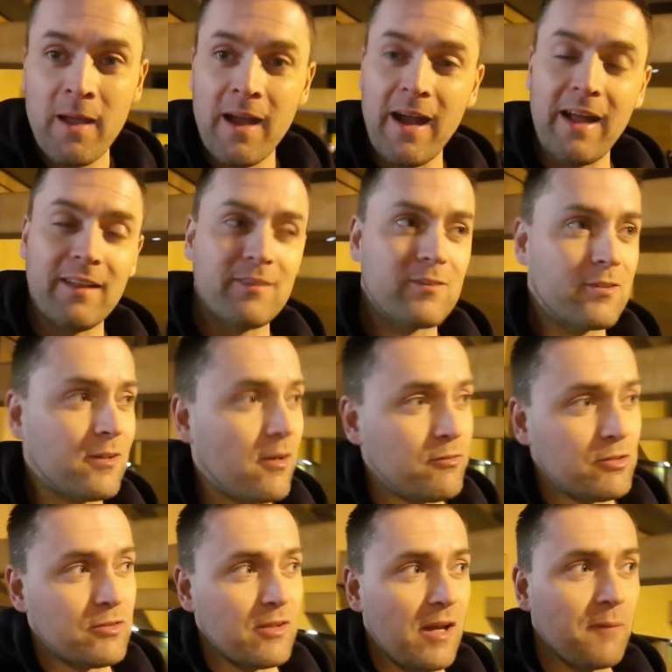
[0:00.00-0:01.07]
And
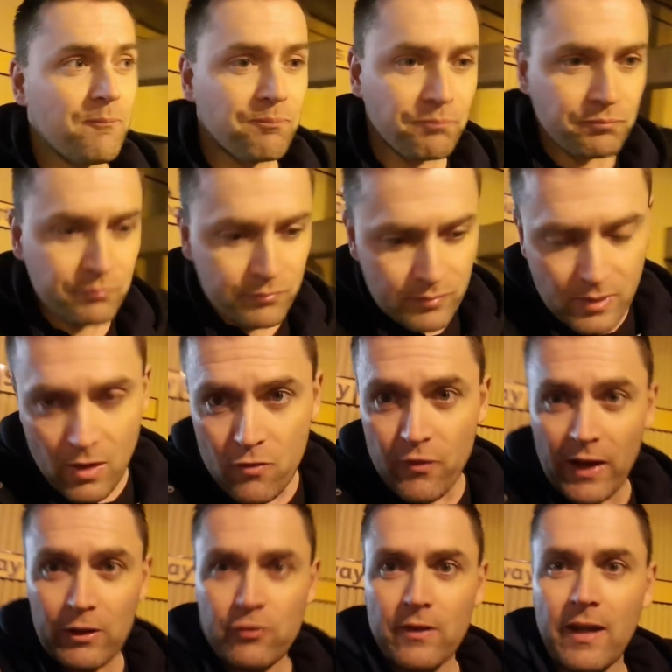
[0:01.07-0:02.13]
obviously,
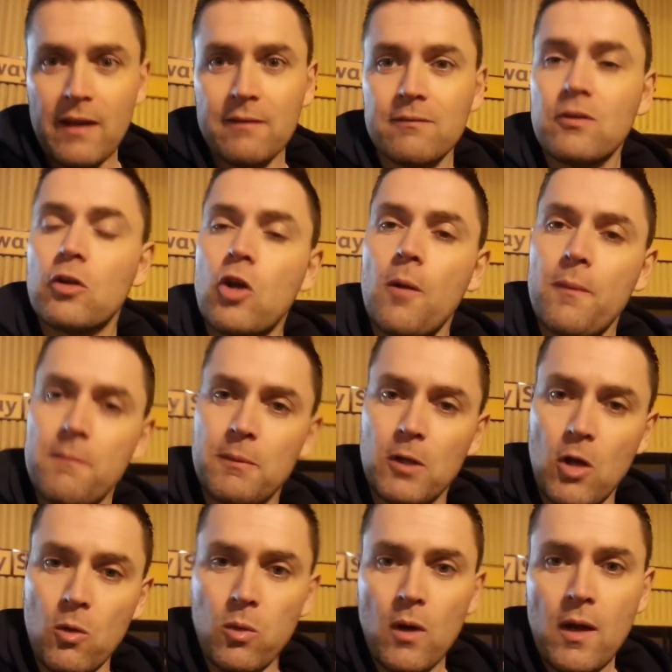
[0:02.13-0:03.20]
thanks for getting. Comment
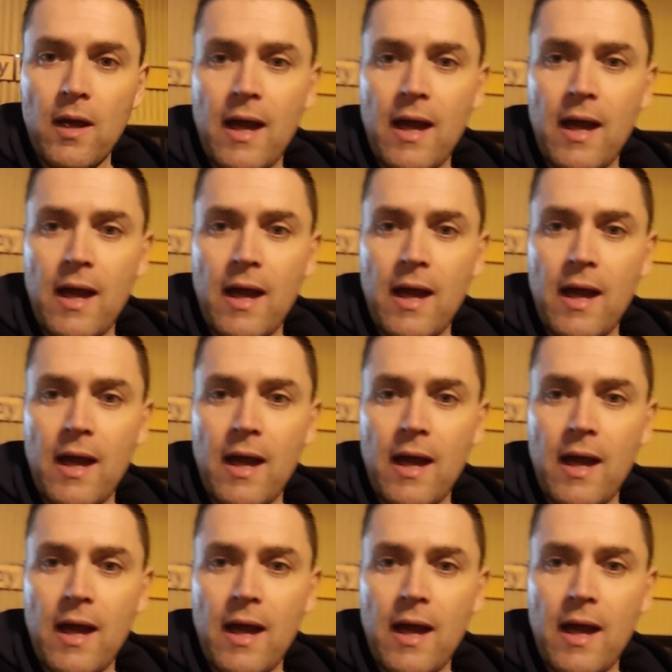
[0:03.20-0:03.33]
below.